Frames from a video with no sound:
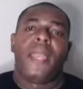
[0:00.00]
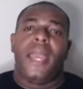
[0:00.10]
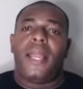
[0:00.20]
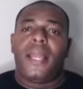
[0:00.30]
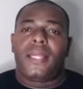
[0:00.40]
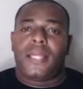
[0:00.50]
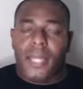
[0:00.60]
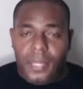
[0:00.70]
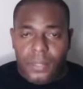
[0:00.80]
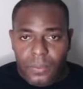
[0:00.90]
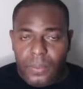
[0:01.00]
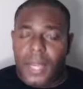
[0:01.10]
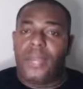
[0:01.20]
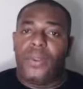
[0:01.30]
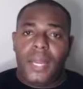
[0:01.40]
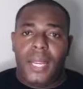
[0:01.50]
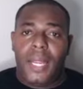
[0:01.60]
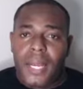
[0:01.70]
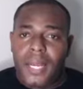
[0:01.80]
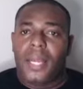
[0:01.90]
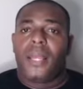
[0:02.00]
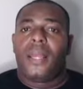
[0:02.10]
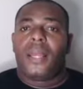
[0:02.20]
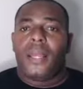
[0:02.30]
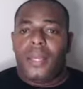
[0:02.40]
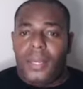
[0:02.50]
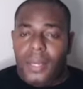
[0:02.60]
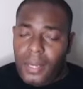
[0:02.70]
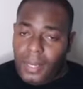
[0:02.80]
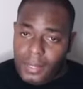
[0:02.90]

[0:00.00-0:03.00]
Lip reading: and they send it to you and you need it.